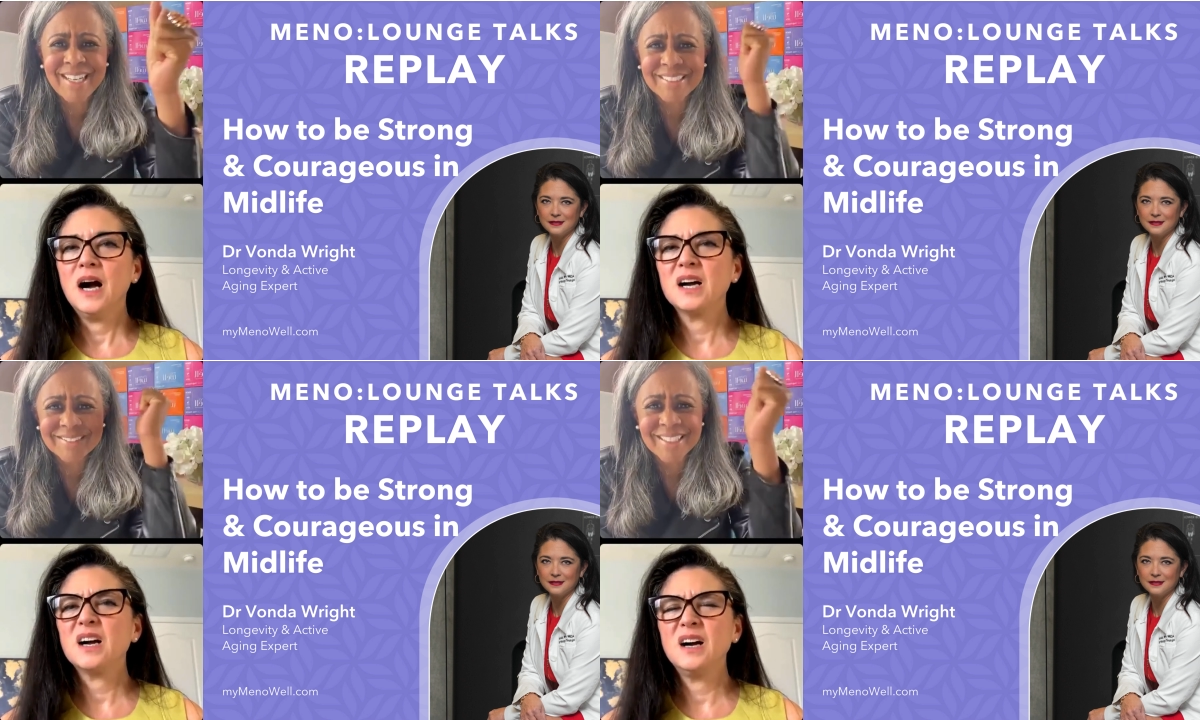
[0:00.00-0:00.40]

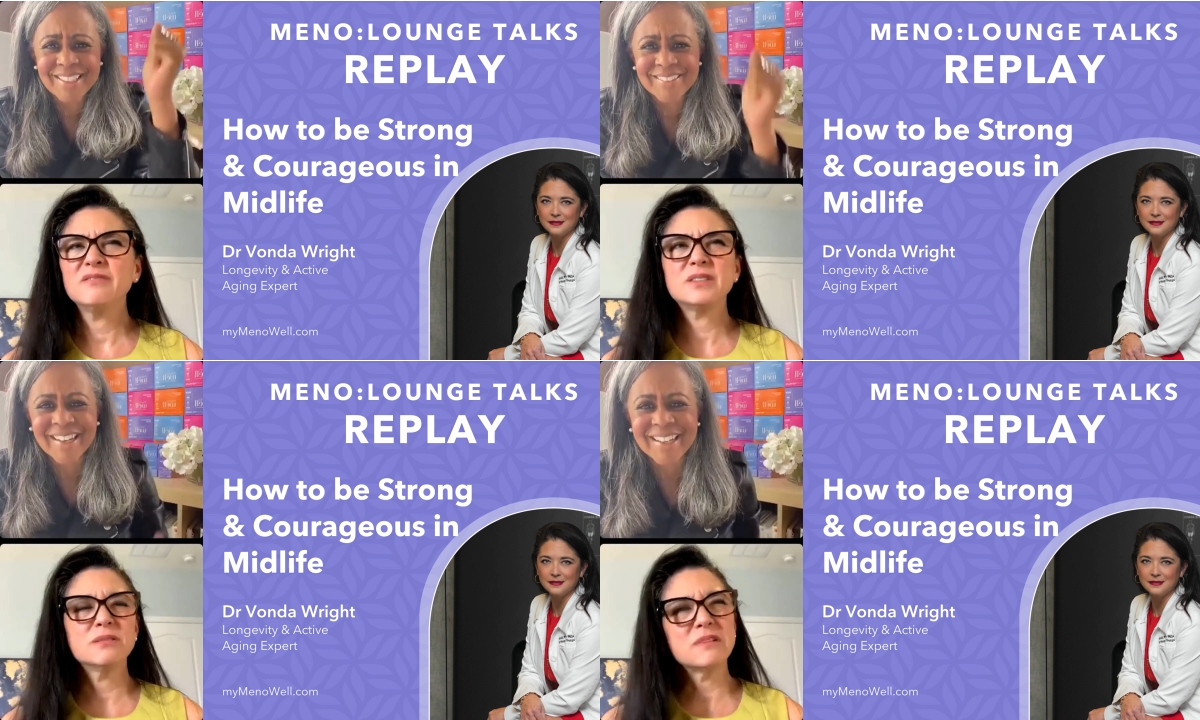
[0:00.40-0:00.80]

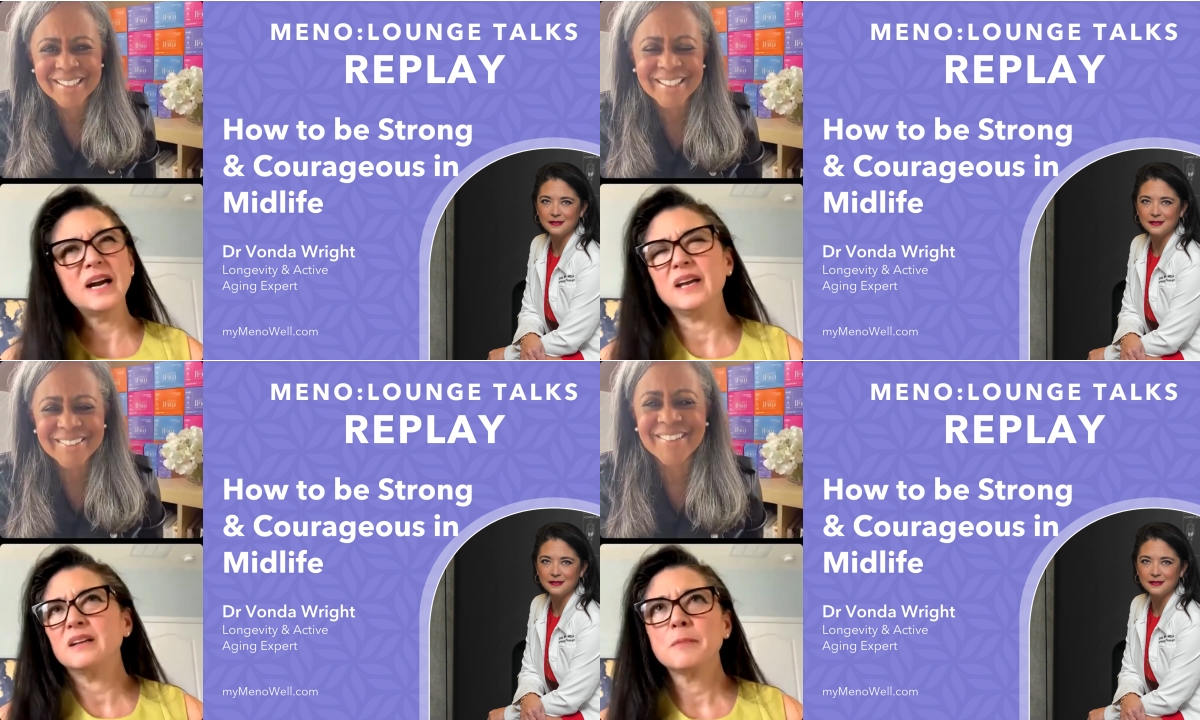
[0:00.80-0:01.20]
Speaker 1: uncomfortable
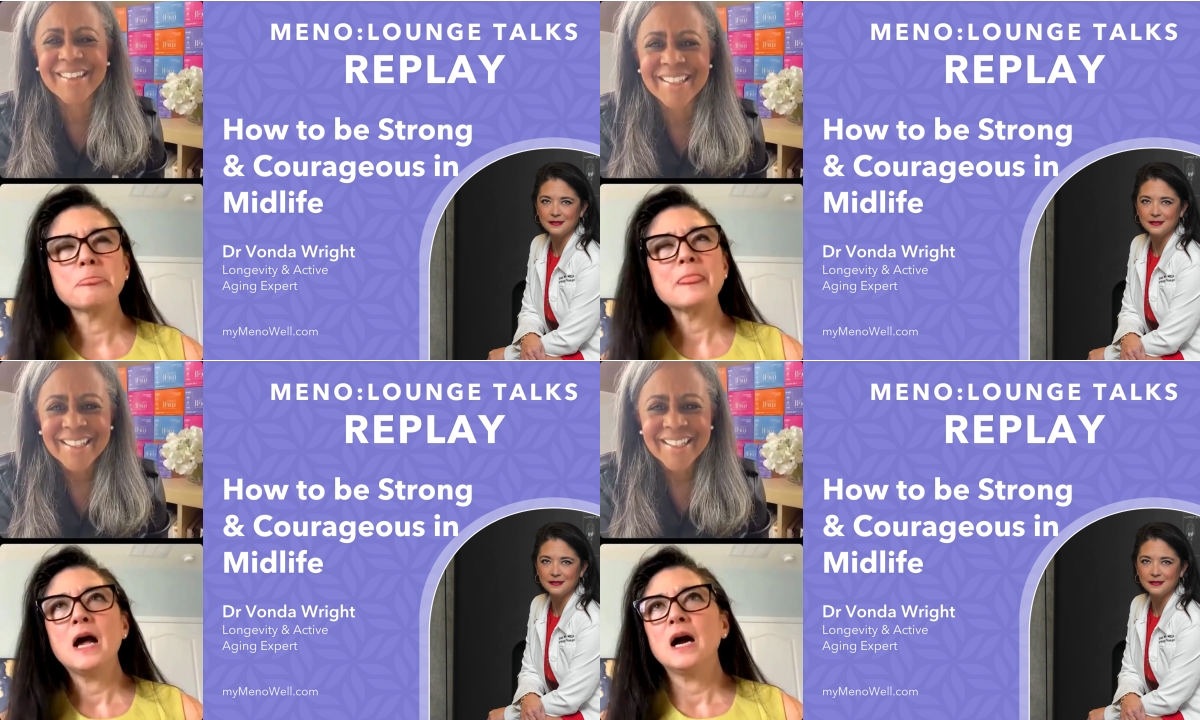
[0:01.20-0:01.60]
right
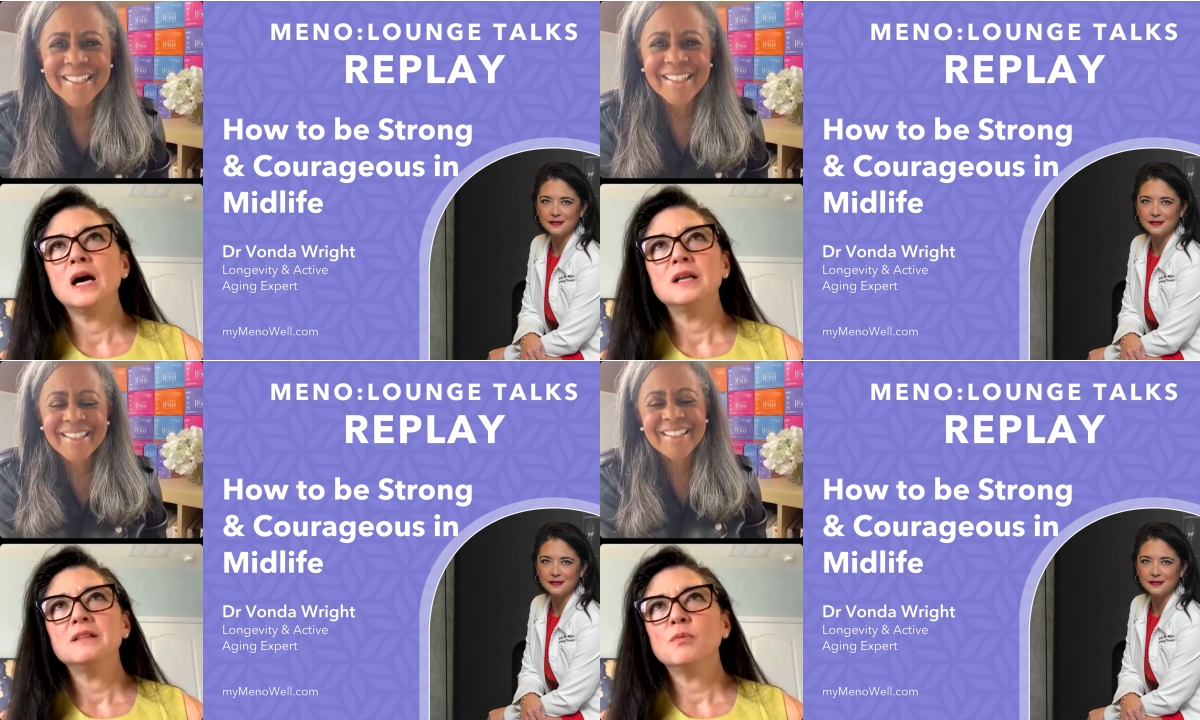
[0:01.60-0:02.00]

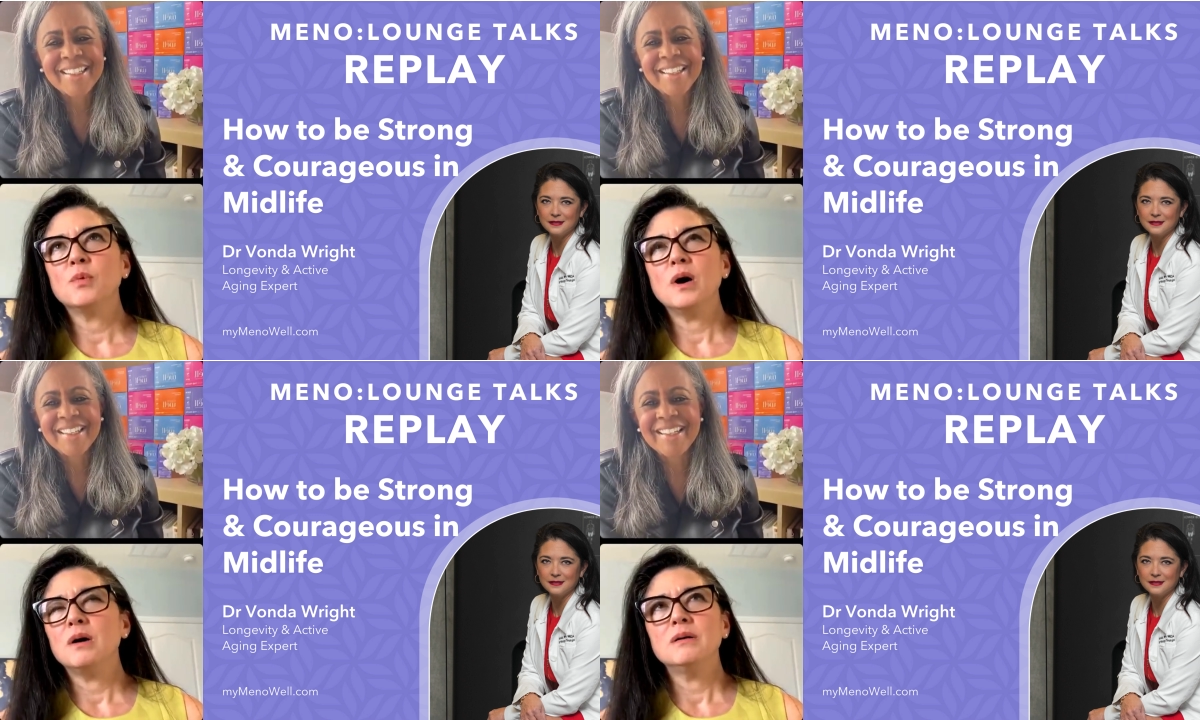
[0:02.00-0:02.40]

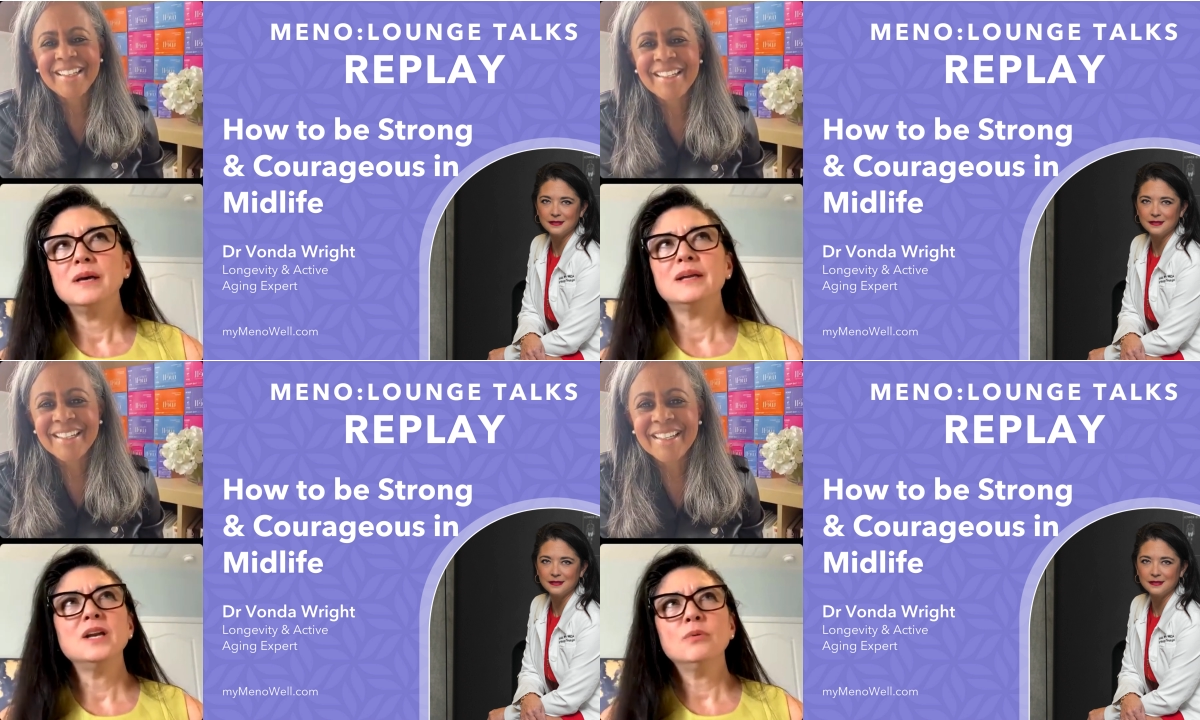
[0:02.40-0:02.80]

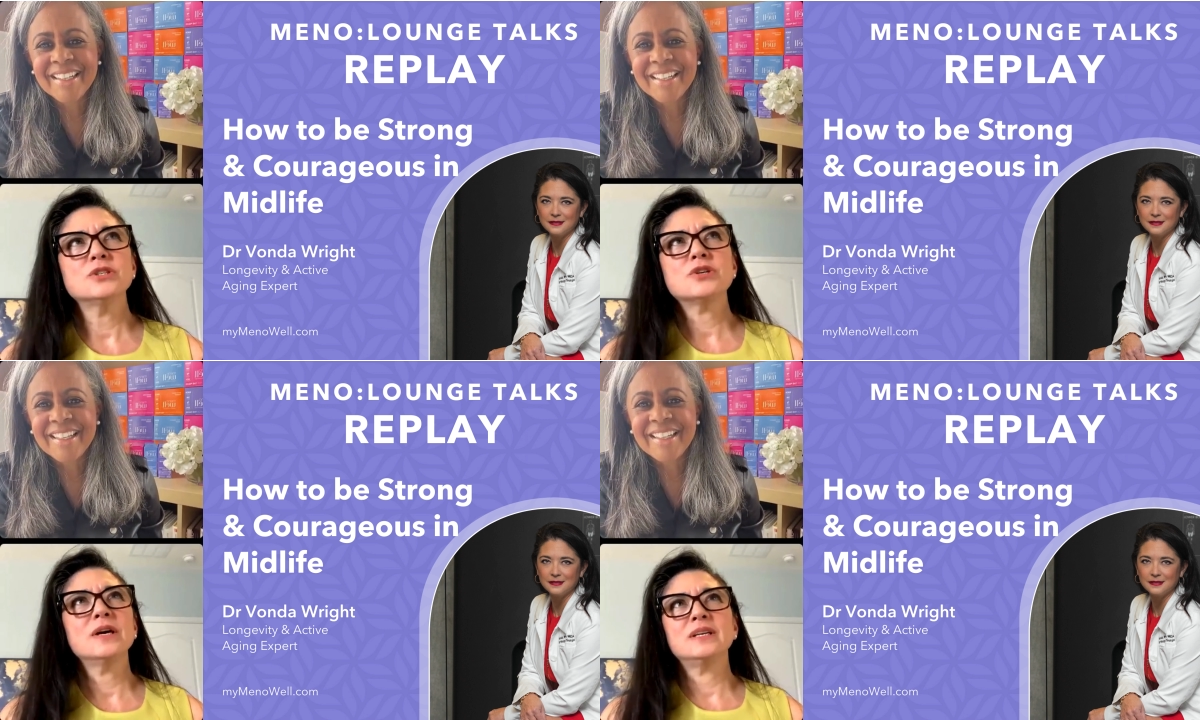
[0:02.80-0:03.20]
yeah no one's
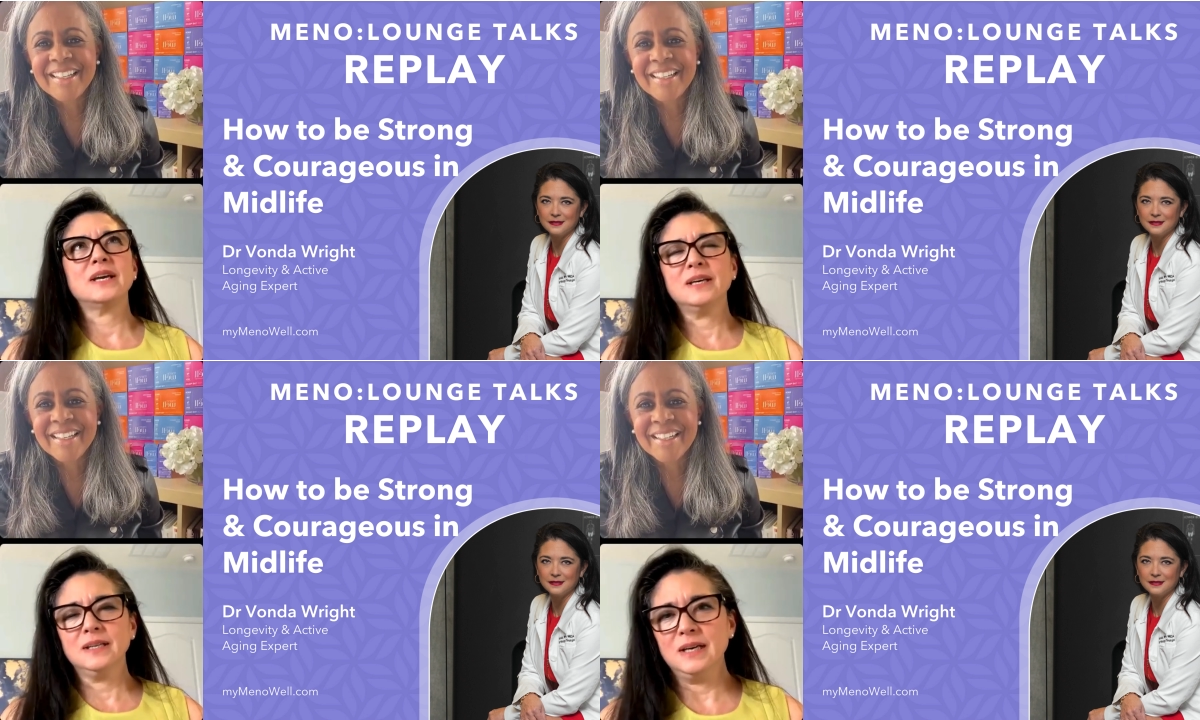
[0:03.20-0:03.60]
trying to
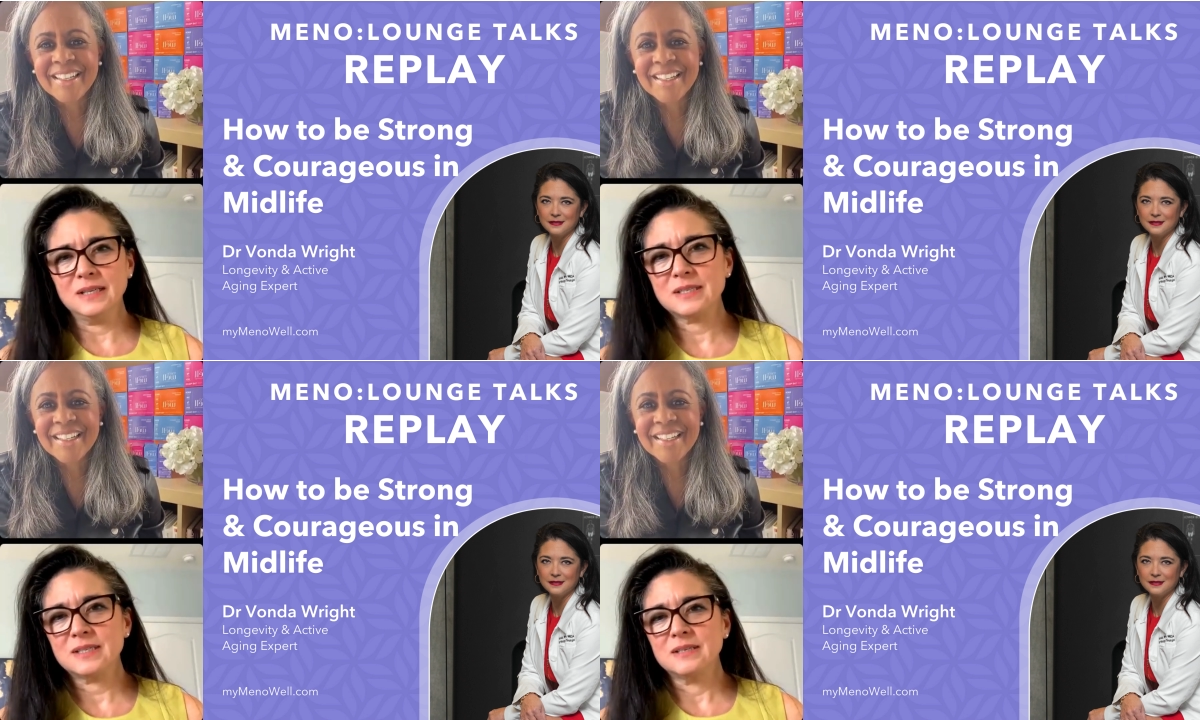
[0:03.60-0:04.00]
kill
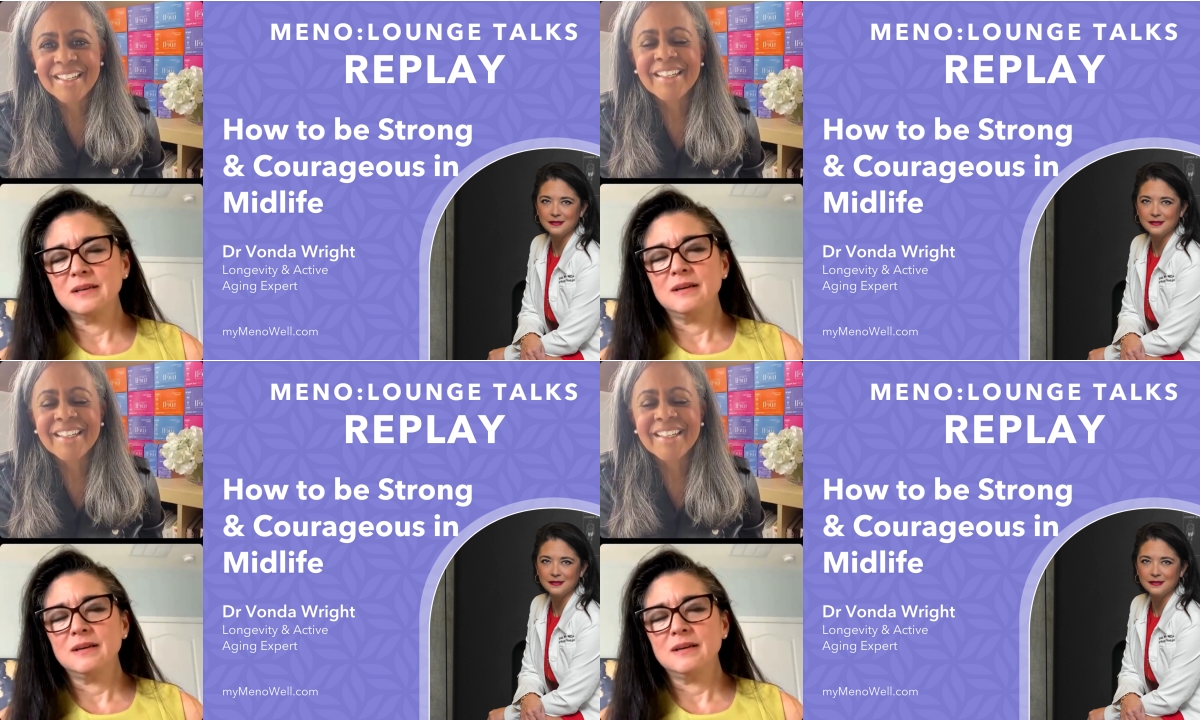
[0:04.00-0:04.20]
us